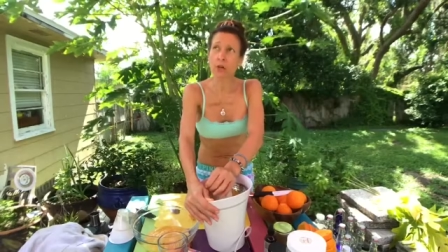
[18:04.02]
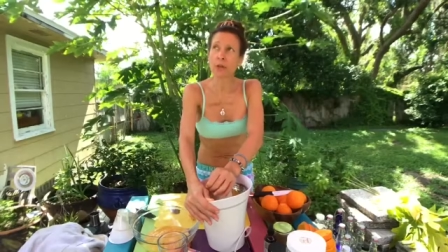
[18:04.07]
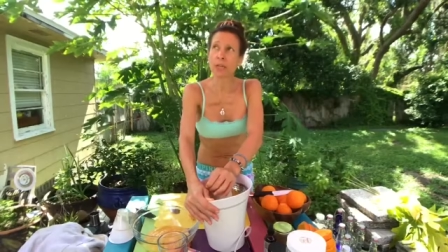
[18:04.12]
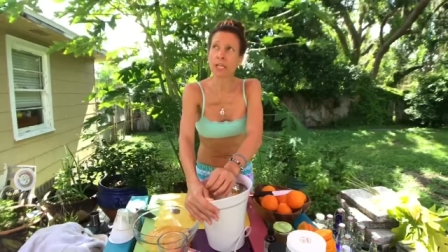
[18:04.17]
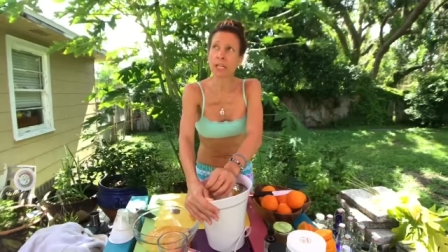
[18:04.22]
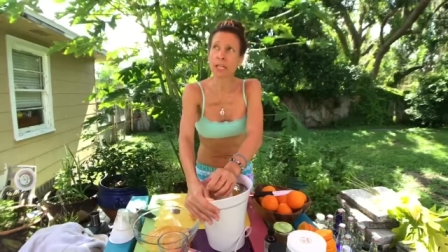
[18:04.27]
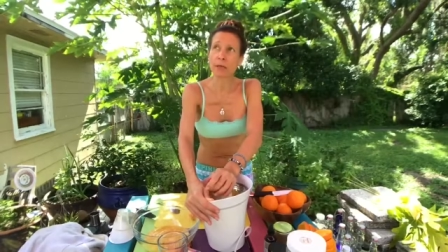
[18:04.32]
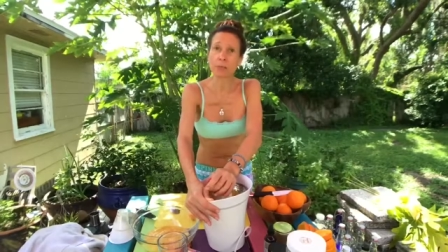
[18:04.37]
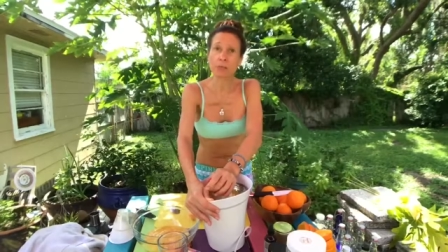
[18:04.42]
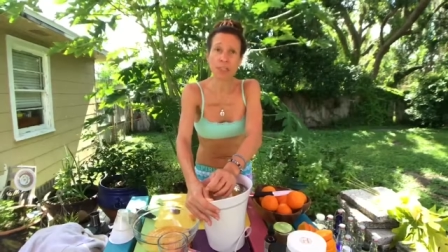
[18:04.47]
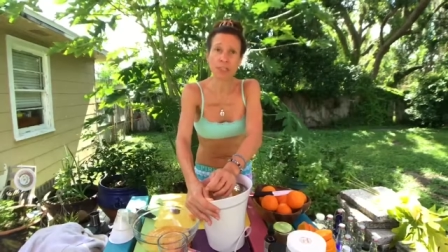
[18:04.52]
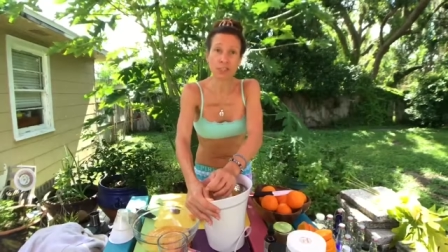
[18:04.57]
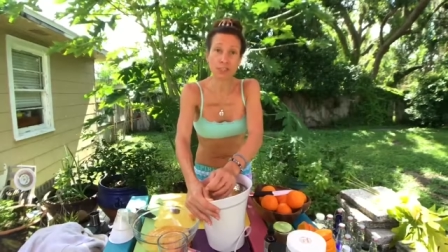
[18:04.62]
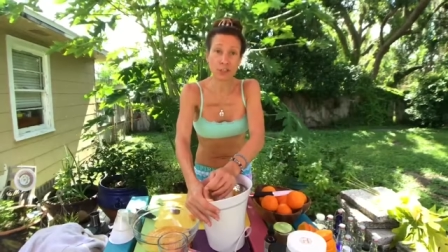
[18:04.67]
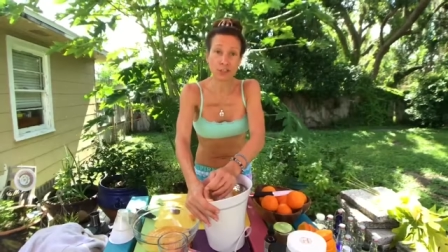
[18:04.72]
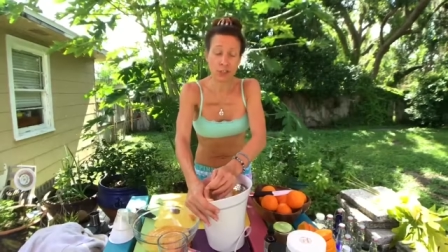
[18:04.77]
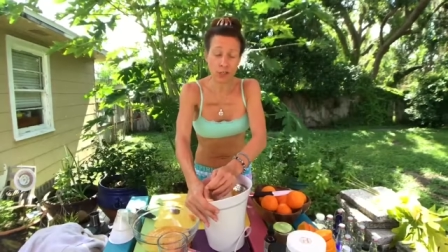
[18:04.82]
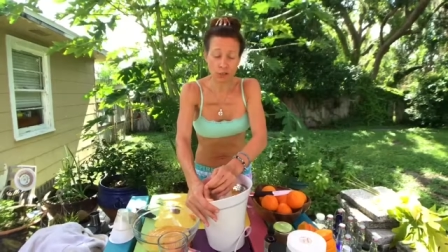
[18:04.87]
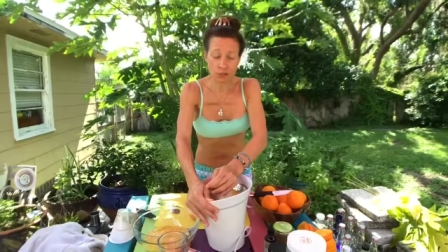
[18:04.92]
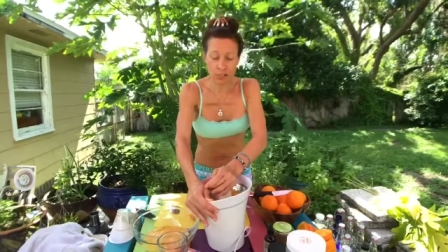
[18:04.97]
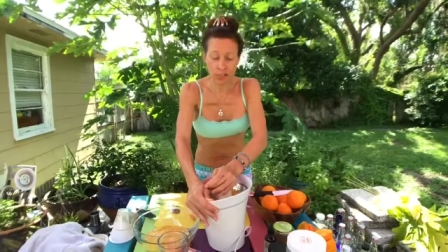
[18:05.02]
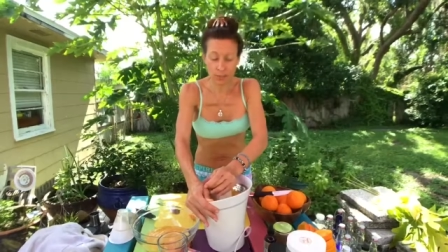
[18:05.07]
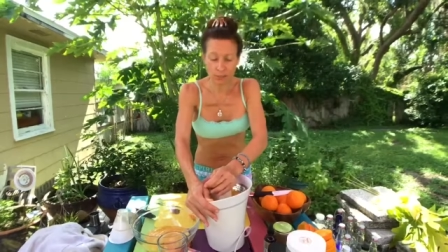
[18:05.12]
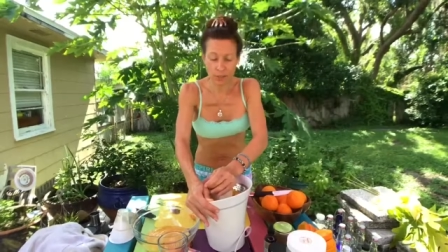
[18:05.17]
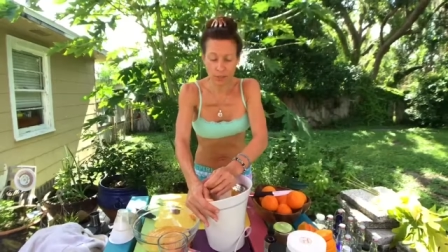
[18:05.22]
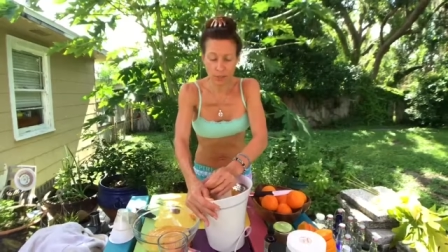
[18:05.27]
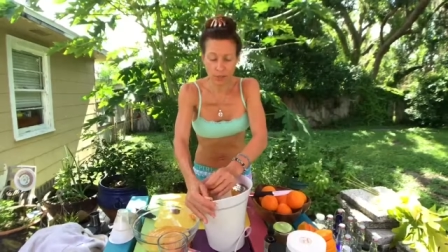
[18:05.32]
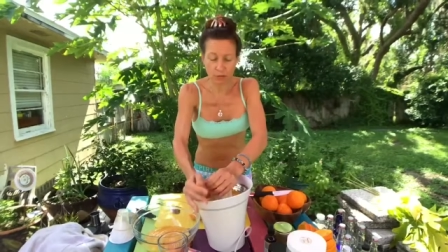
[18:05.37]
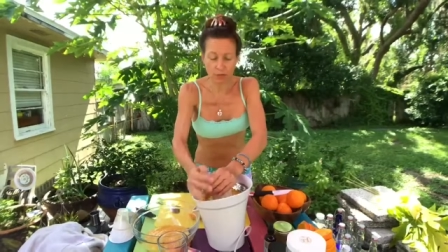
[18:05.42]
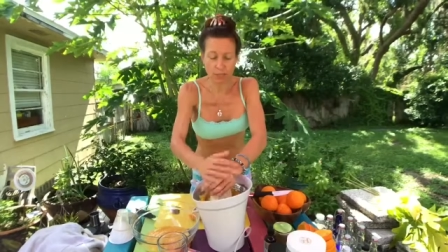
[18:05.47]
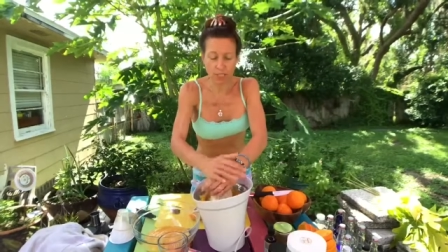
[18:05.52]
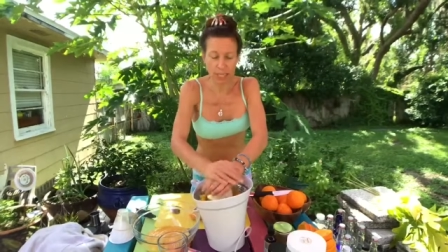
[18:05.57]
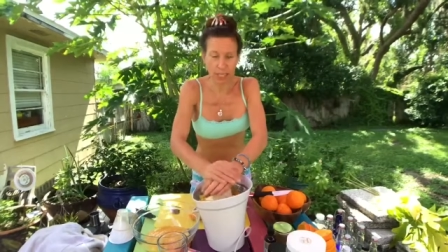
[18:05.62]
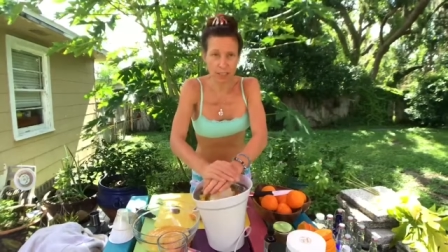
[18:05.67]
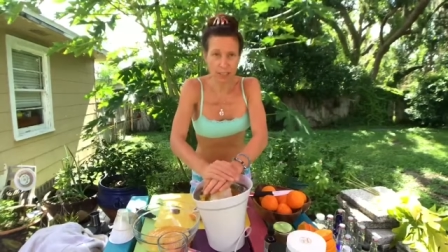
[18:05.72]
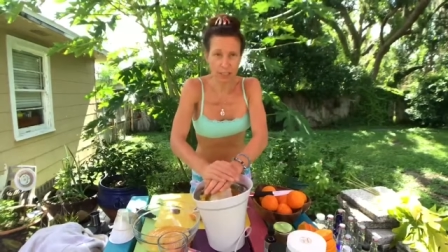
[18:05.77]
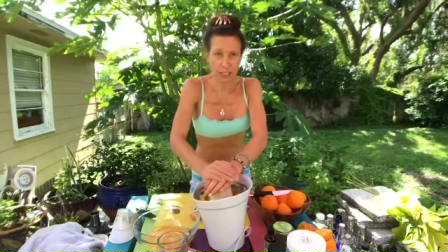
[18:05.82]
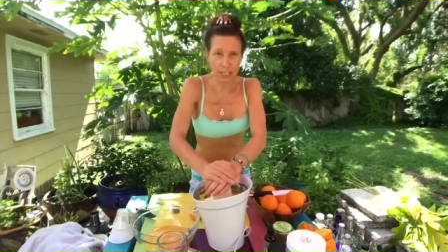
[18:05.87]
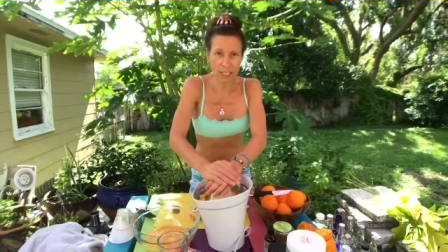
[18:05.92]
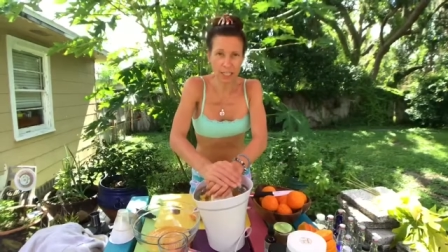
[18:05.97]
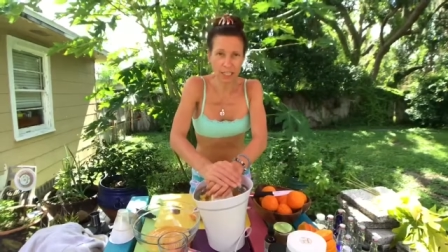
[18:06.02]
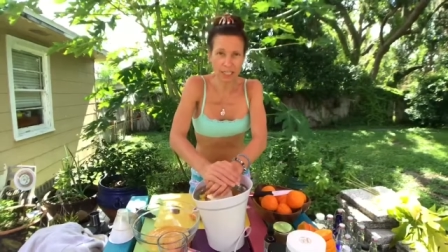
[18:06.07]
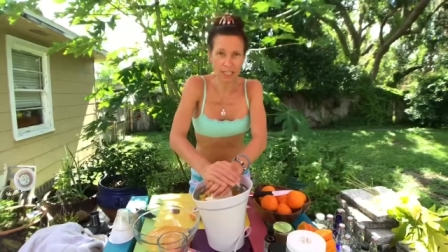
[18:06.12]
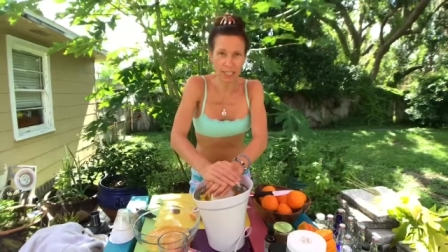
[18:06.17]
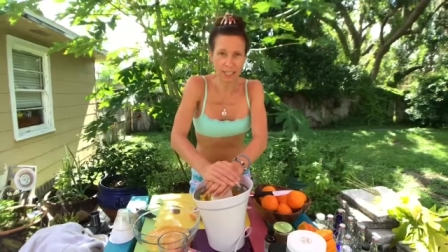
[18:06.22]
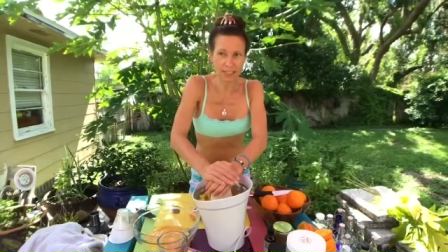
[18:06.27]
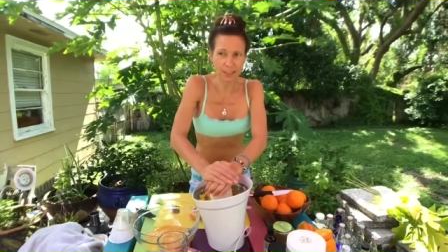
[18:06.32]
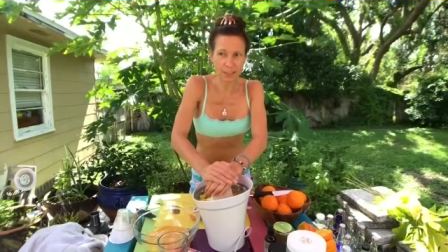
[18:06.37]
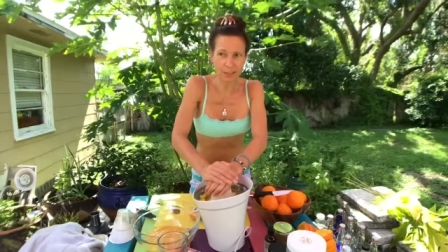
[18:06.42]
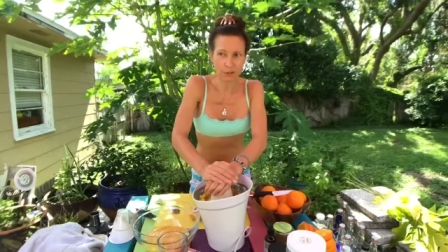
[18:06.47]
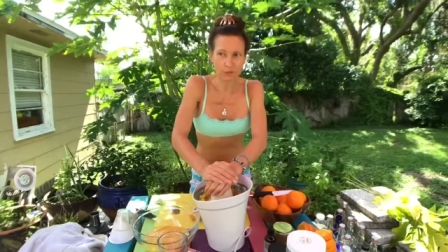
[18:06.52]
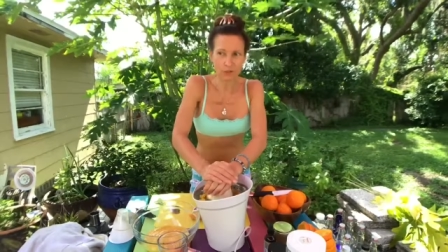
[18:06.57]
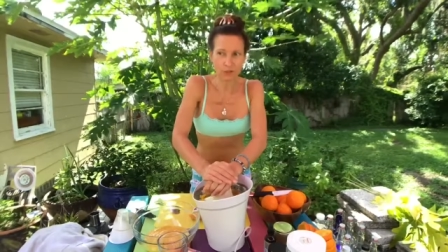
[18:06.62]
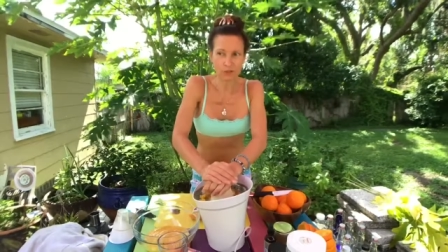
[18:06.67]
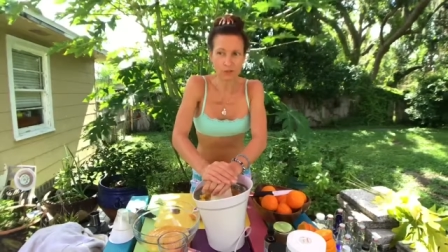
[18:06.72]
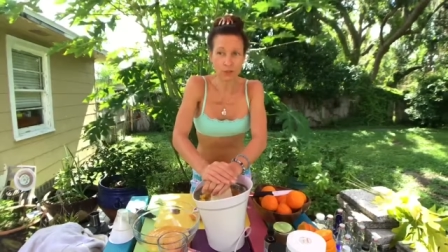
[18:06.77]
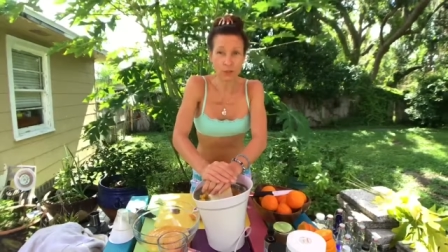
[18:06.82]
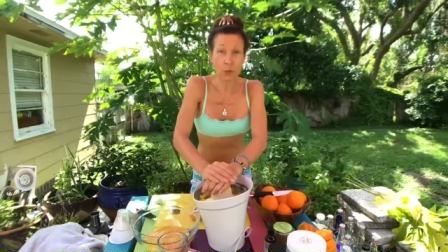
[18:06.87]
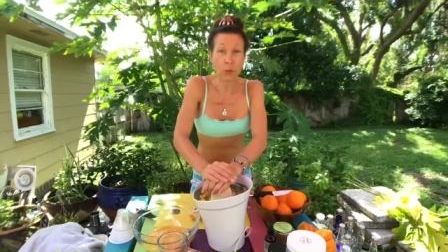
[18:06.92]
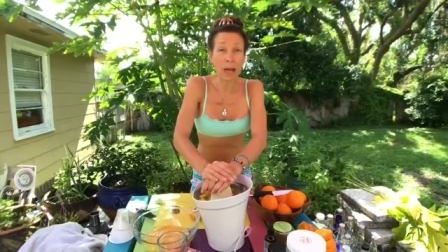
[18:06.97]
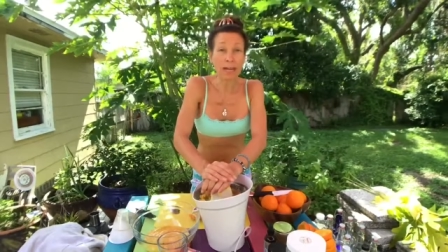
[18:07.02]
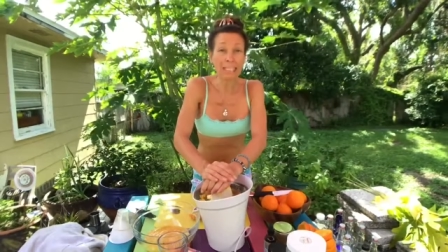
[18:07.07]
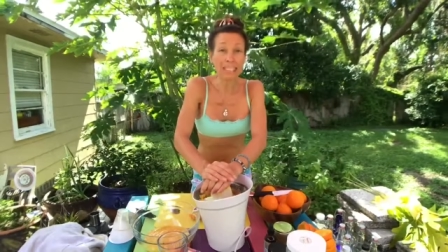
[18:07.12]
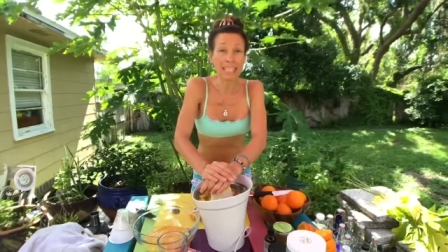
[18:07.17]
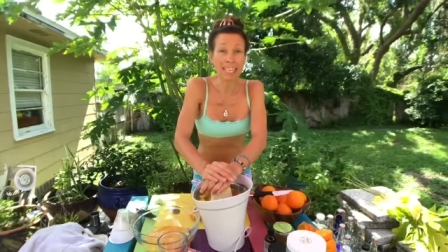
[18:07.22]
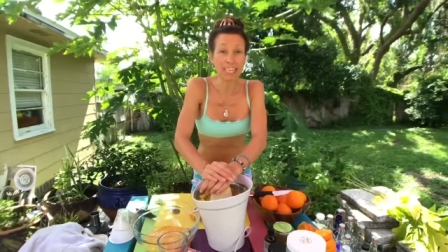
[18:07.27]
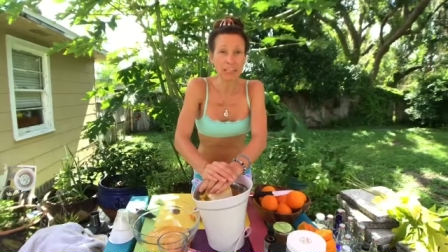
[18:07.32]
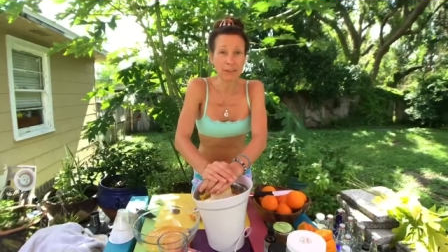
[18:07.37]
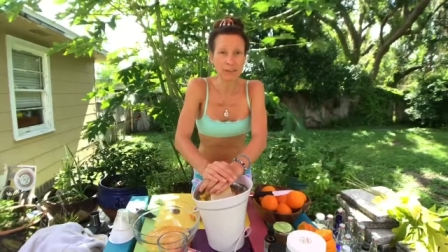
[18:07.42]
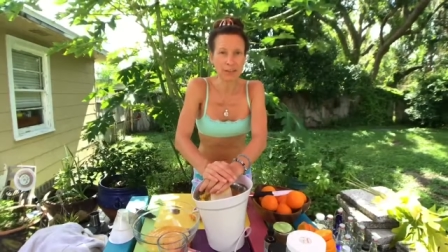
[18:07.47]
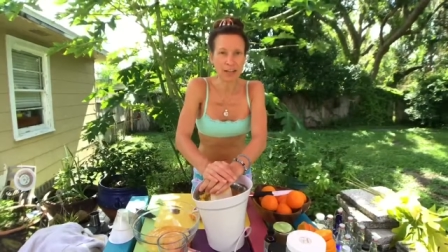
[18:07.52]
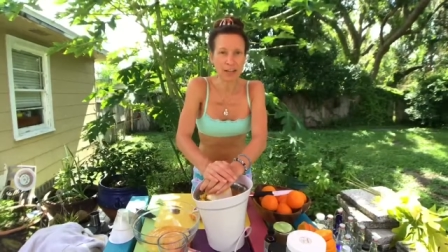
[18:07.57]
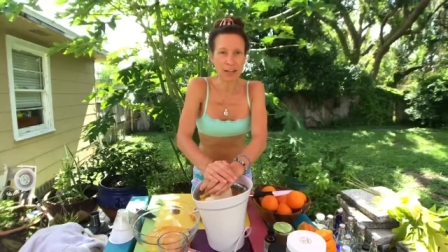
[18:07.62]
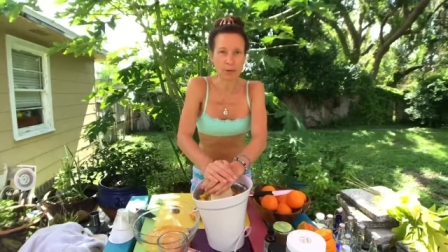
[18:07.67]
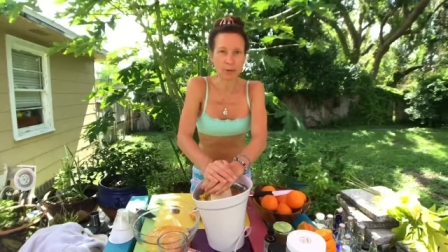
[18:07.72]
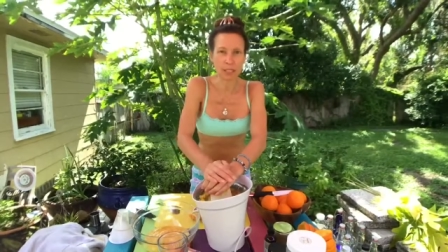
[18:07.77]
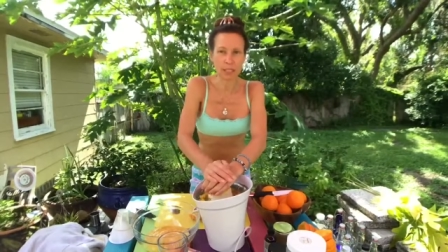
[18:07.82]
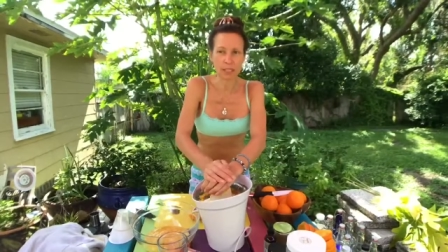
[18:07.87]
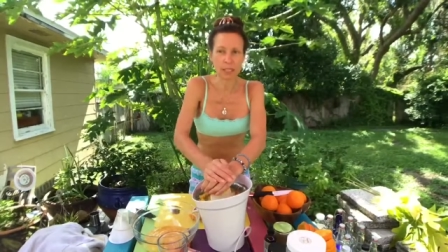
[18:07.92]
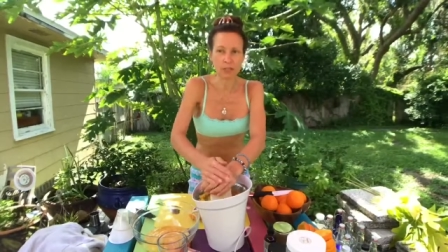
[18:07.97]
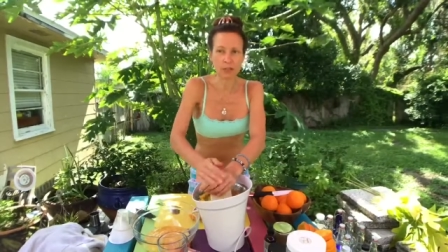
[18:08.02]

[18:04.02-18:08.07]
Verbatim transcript: or an animal that shows up to you daily that you you identify with.